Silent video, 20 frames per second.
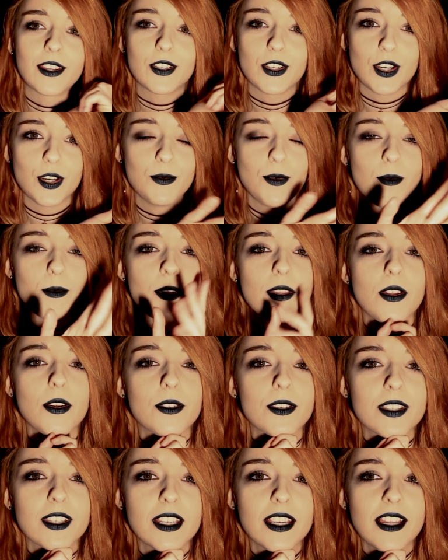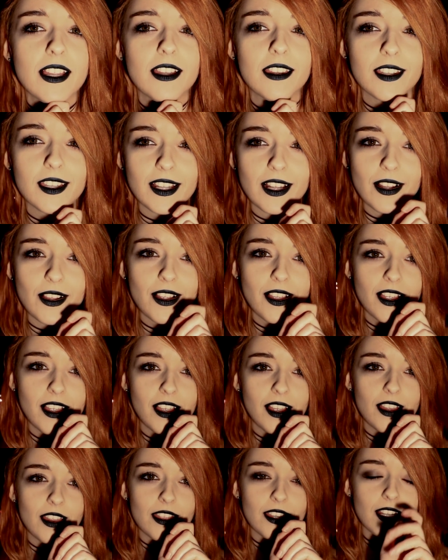Do you remember those little
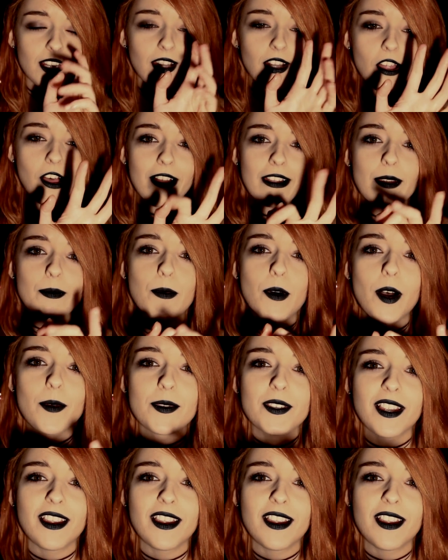lollipops